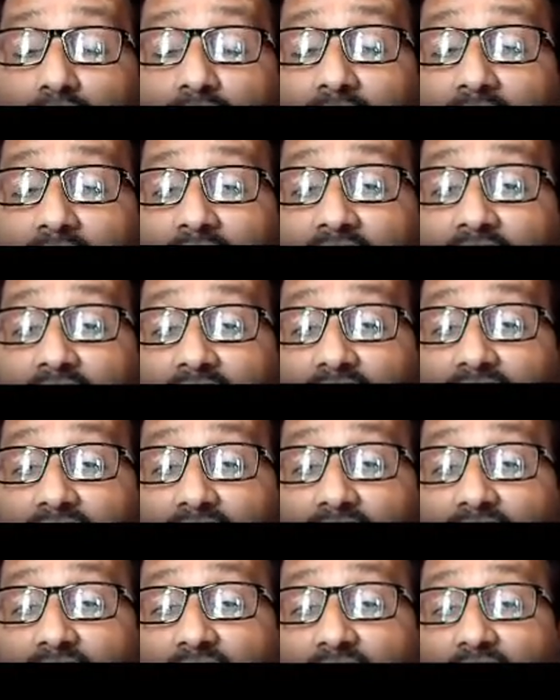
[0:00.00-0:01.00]
so that
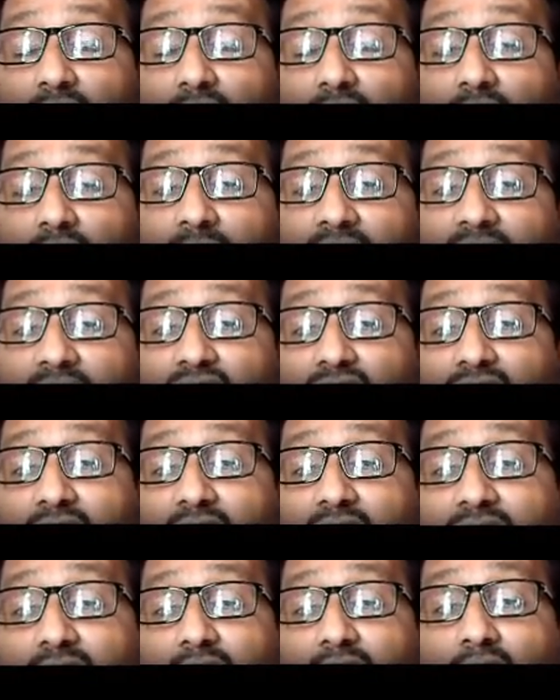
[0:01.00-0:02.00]
such a combination
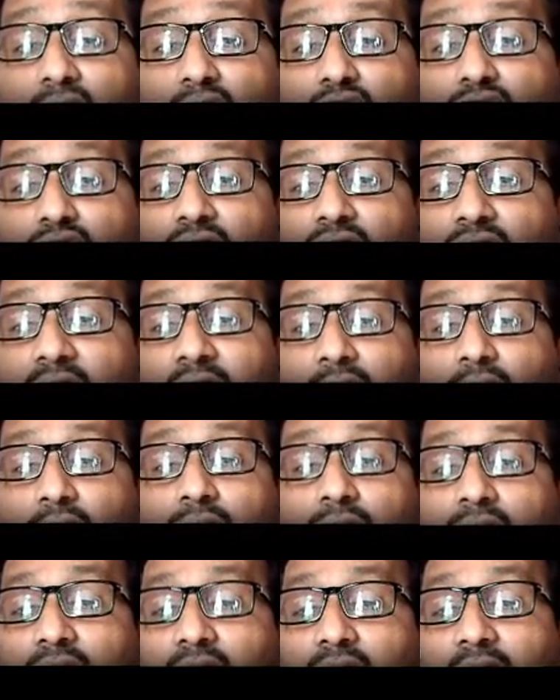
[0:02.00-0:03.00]
is cost
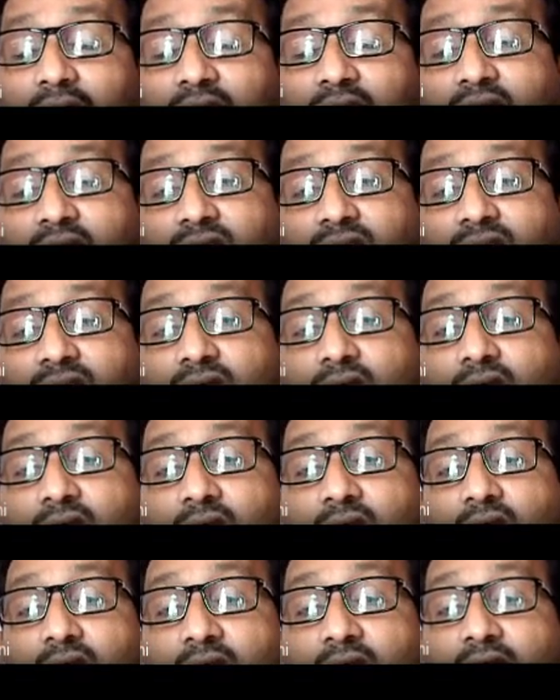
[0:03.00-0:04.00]
effective like this.
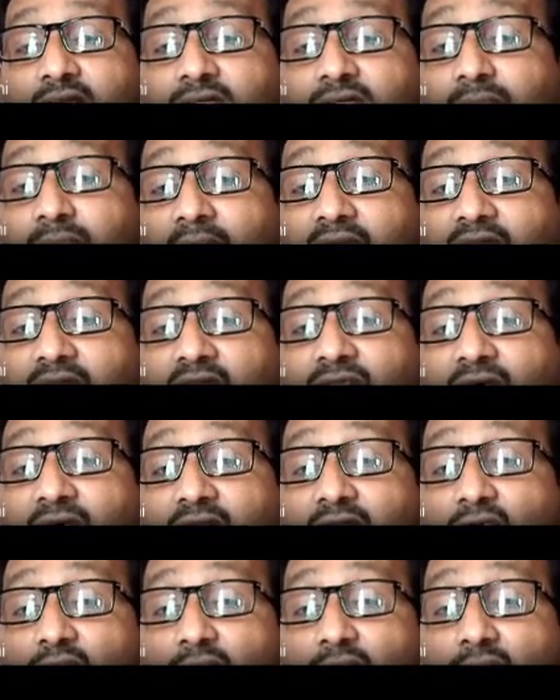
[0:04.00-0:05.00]
It is
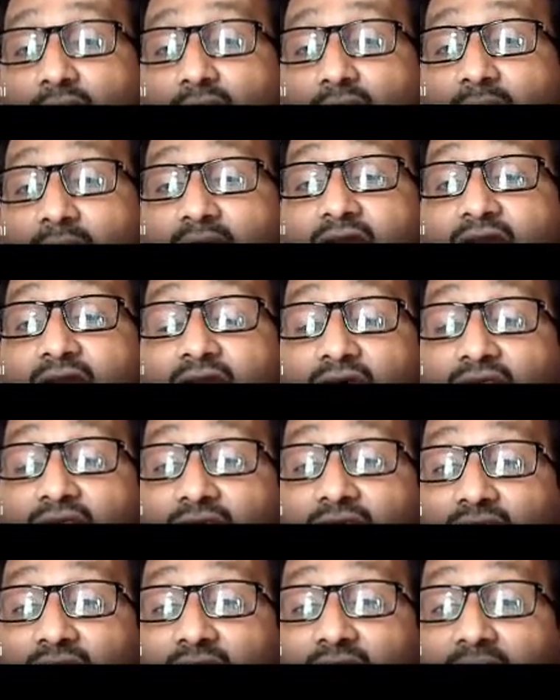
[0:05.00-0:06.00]
magnified view by
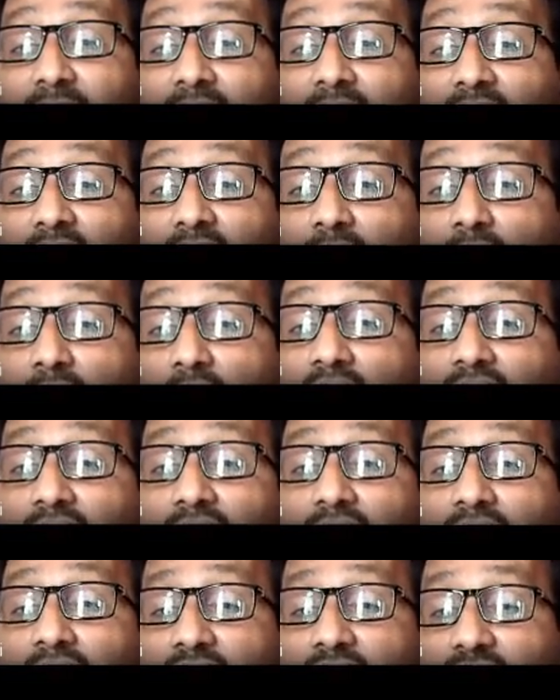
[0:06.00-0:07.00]
50
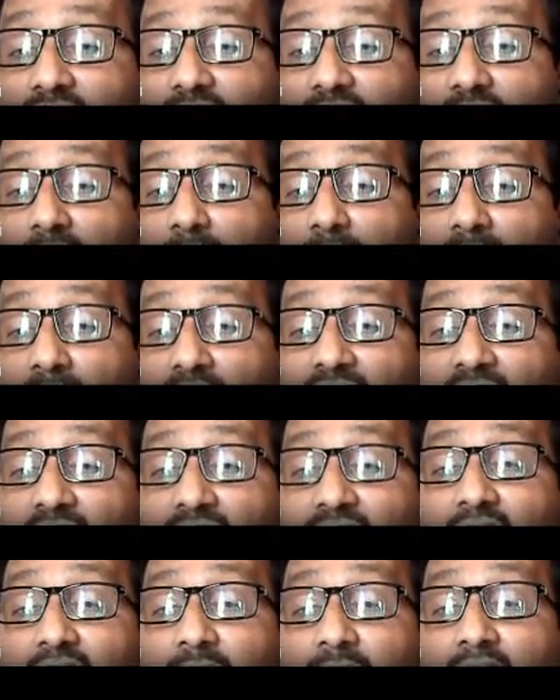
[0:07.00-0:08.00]
megawatt. Jump of
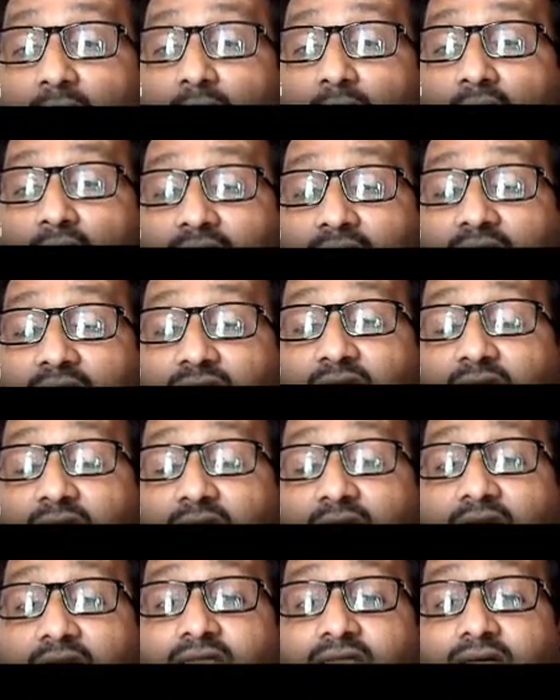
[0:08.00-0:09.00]
50 megawatt each,
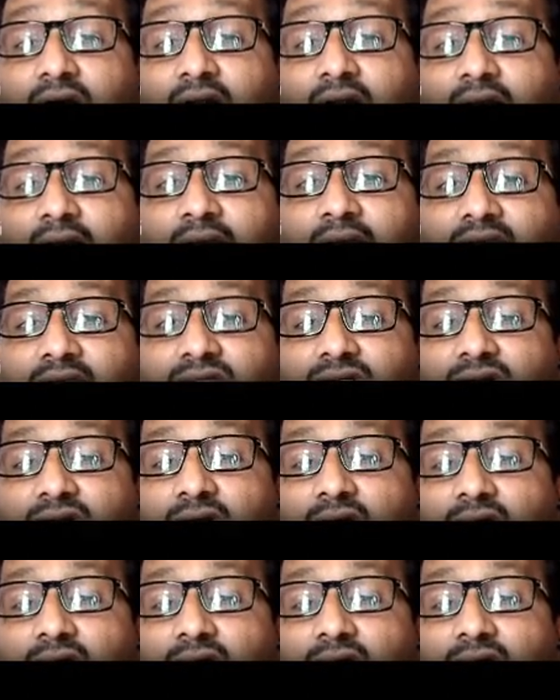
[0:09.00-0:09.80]
it is addressed.